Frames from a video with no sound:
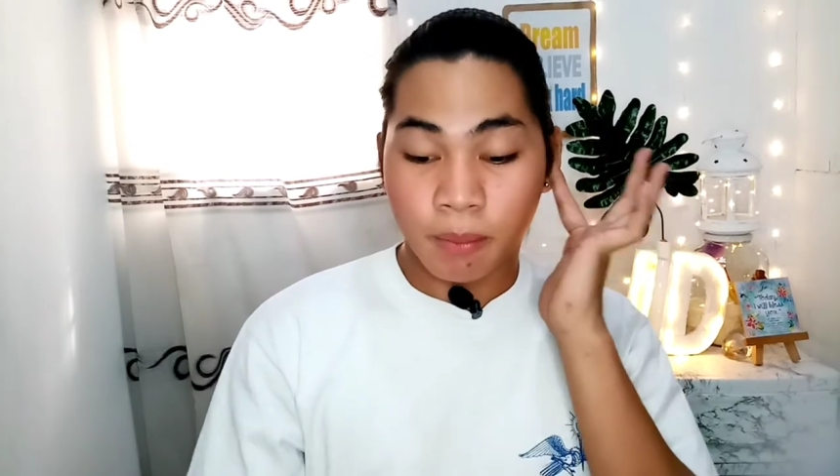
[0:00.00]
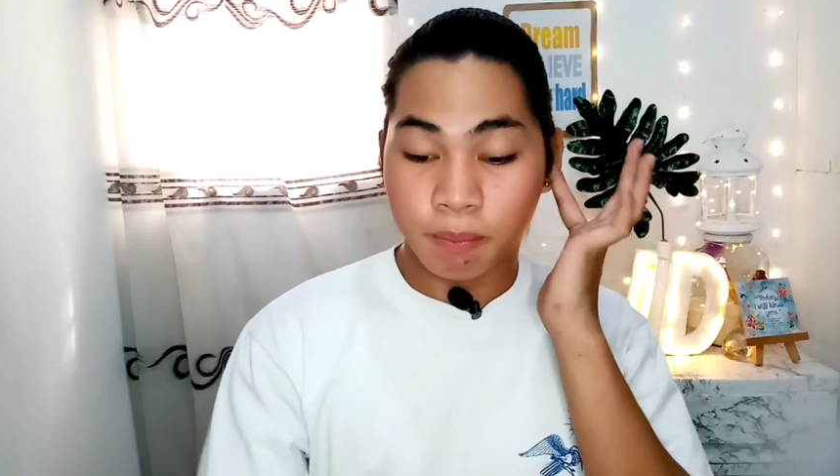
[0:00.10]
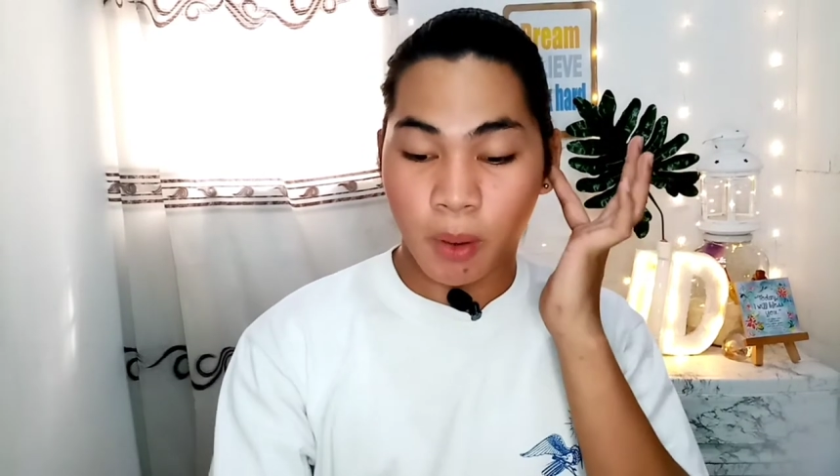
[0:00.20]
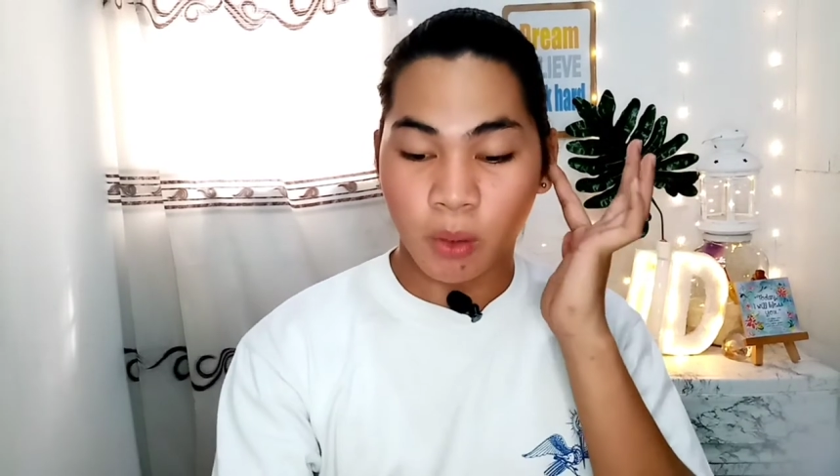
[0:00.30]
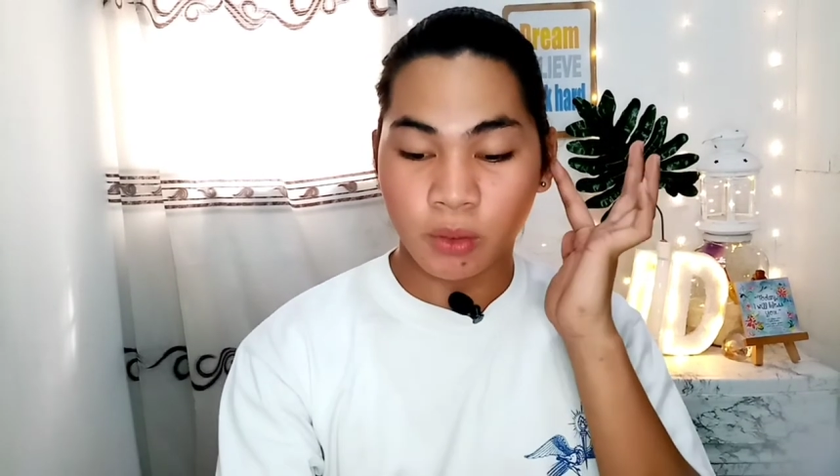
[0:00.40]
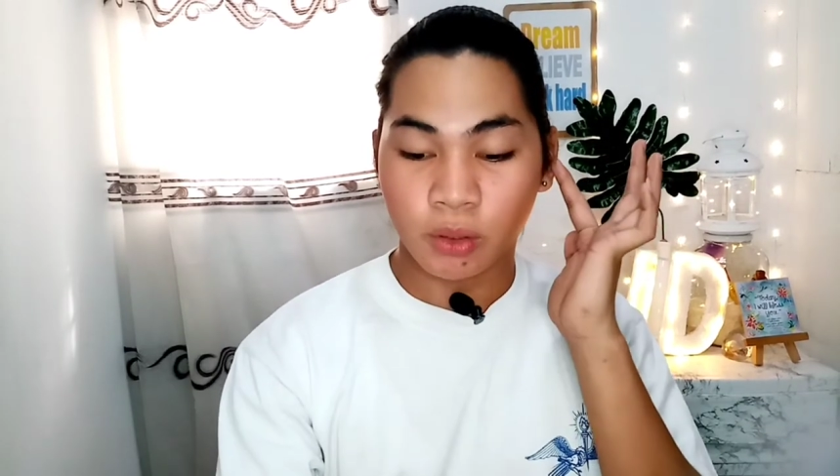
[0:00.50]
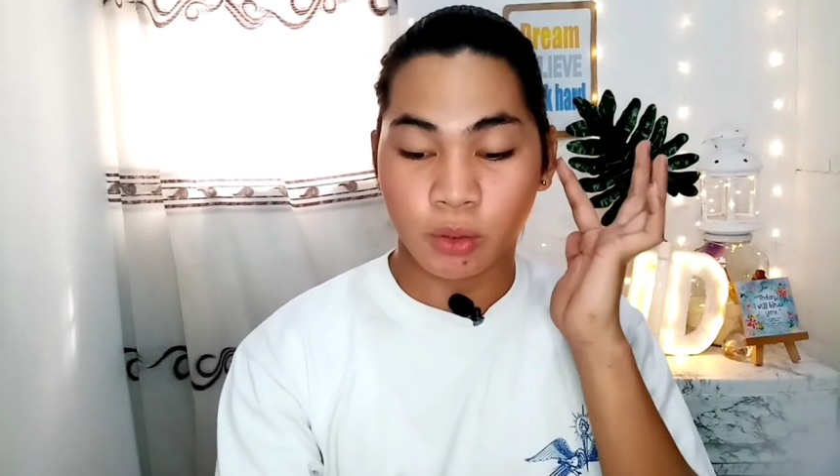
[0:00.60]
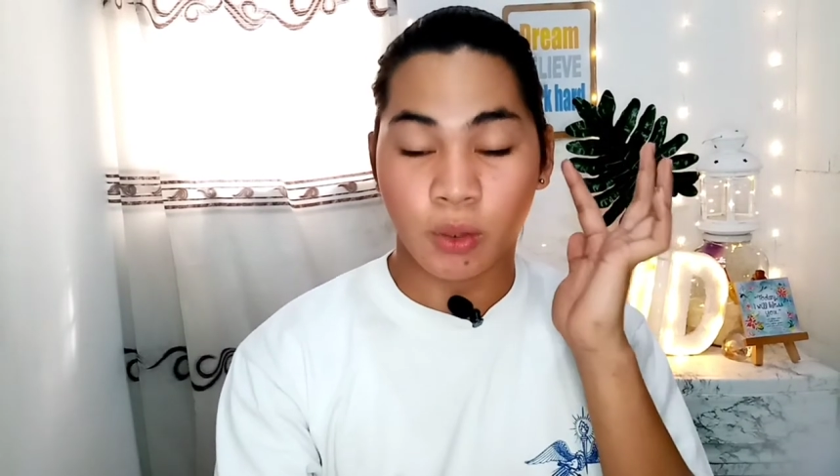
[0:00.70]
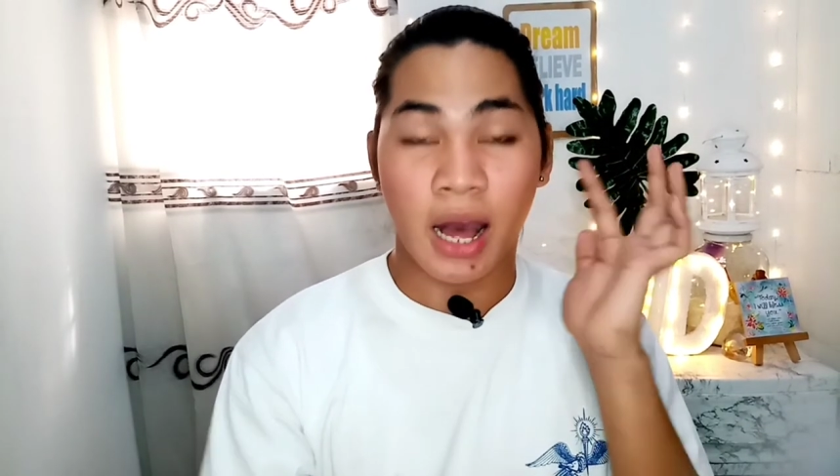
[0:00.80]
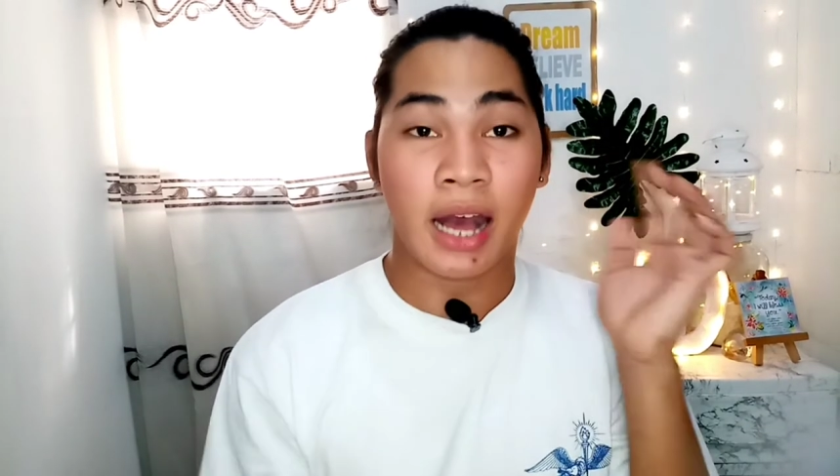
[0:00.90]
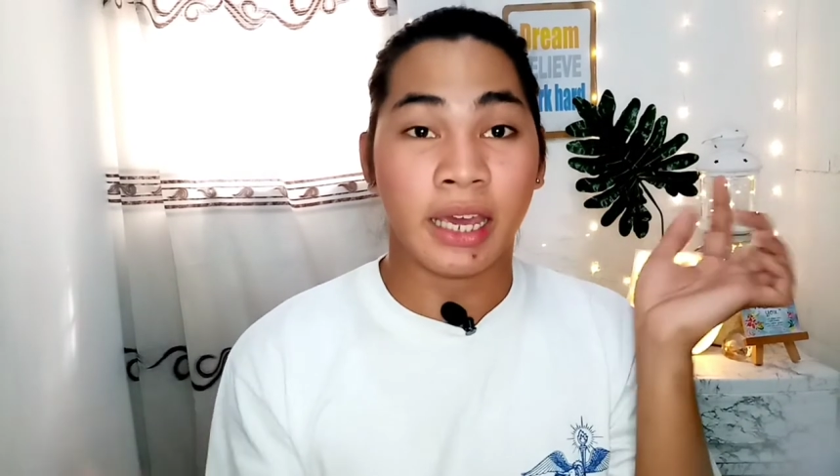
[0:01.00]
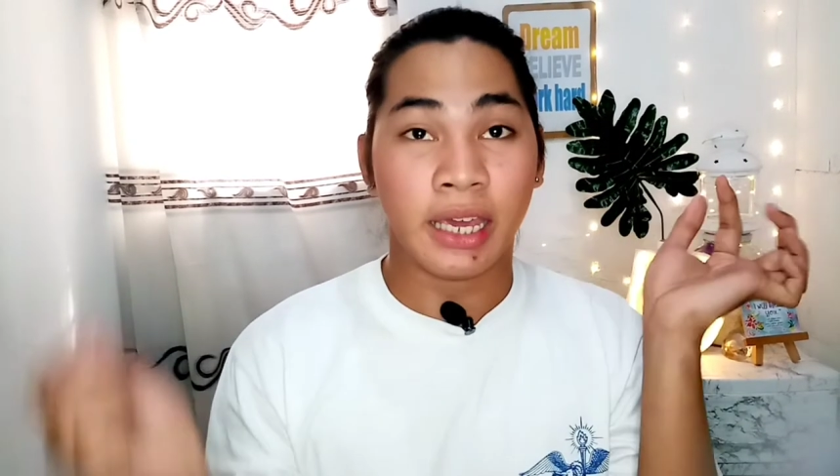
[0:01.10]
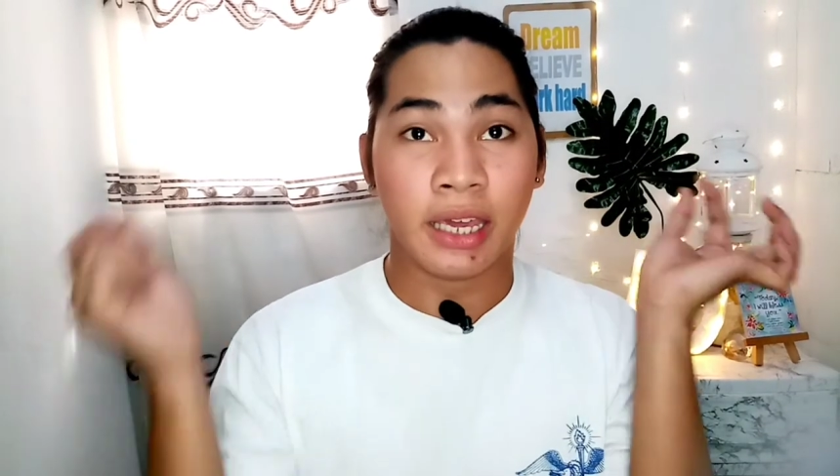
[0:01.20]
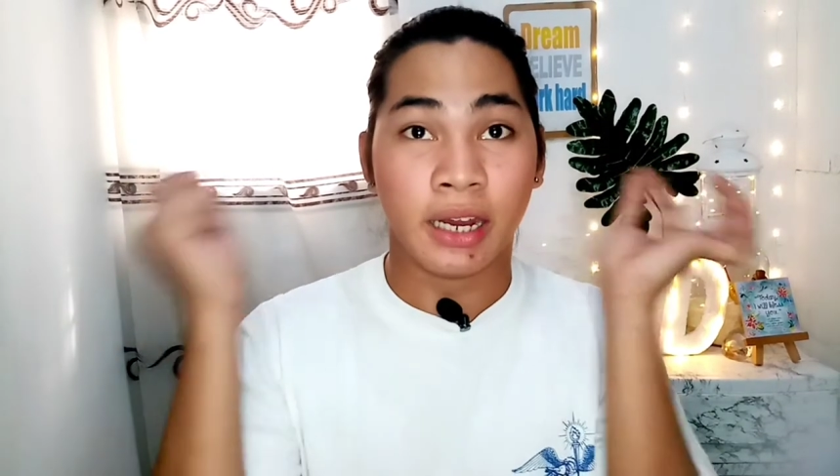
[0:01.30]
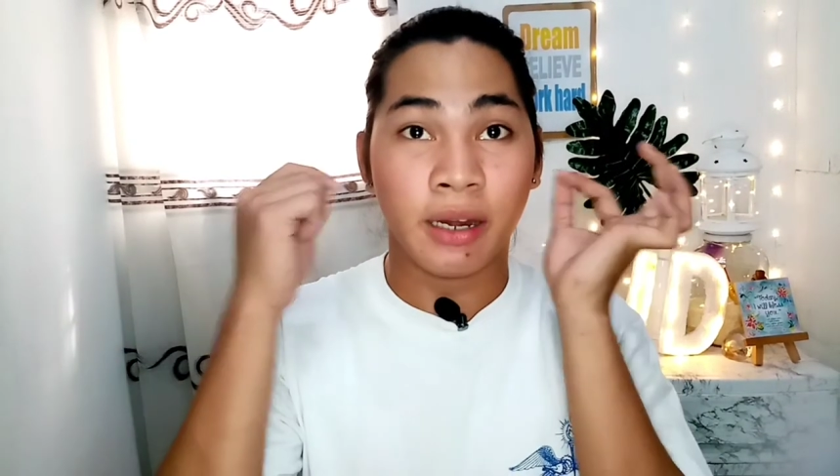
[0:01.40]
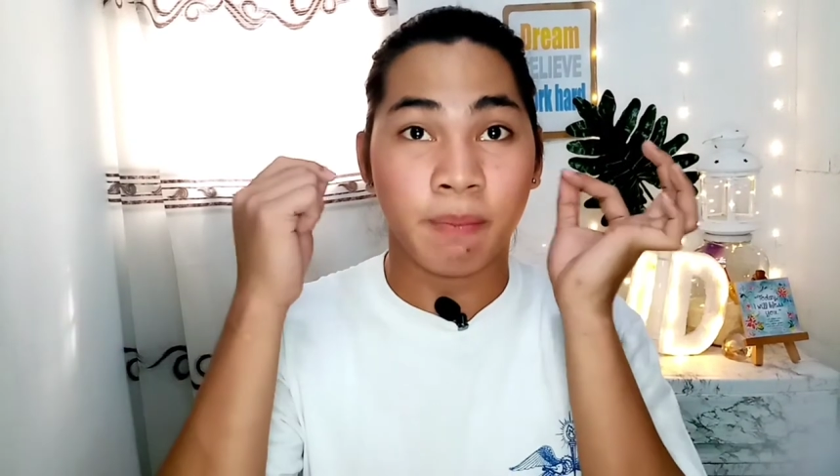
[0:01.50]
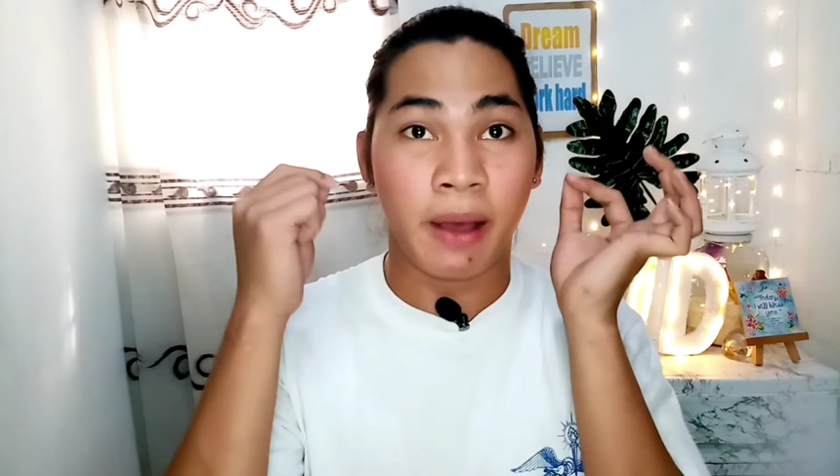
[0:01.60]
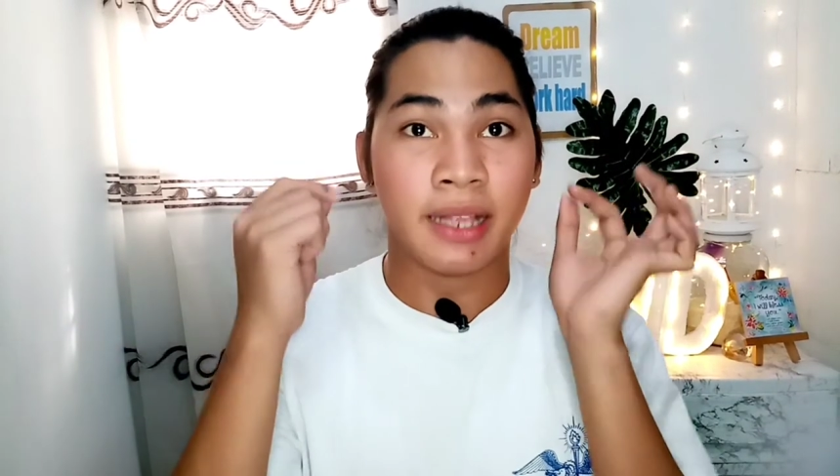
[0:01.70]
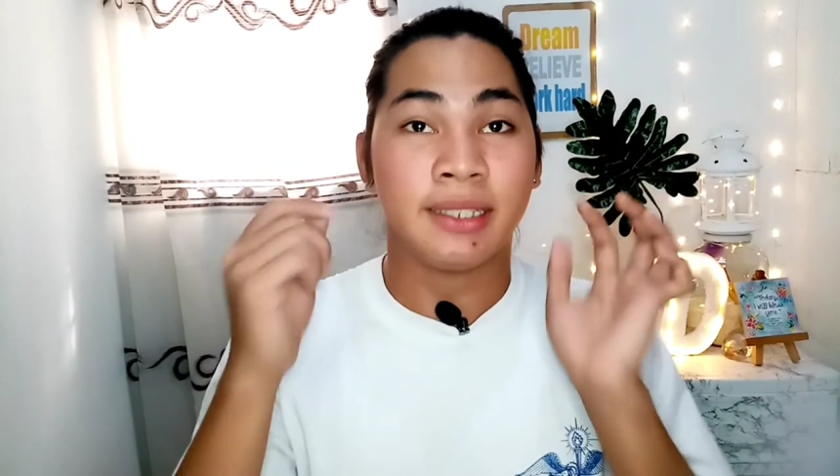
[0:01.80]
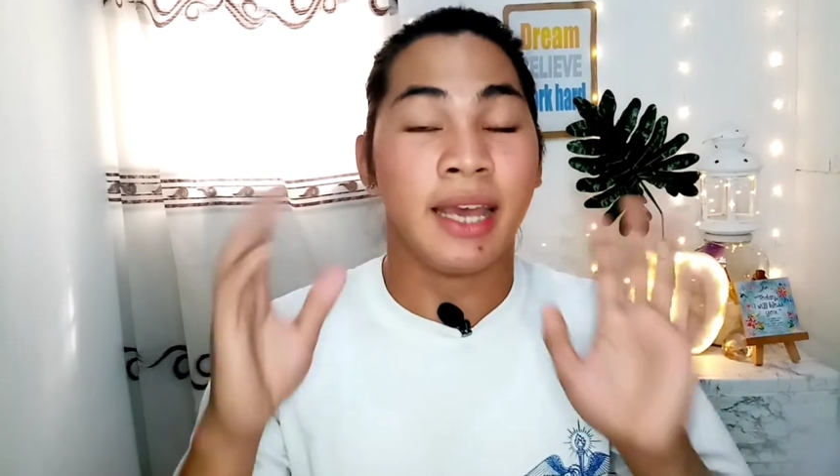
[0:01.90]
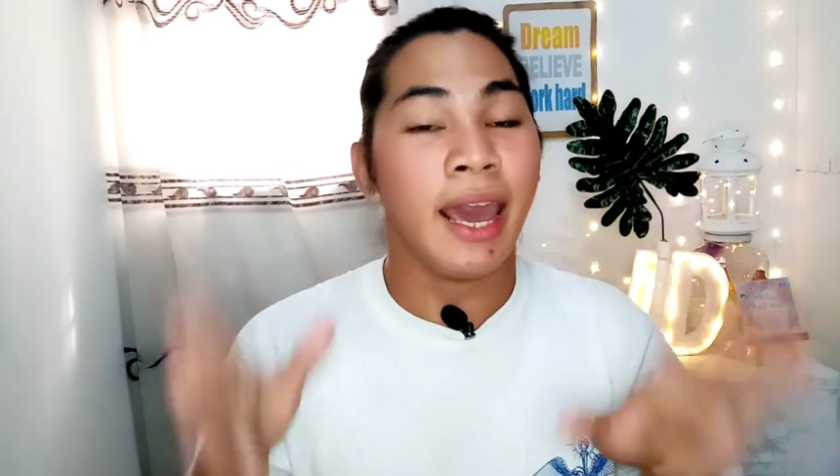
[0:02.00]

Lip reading: both yung aking earpods.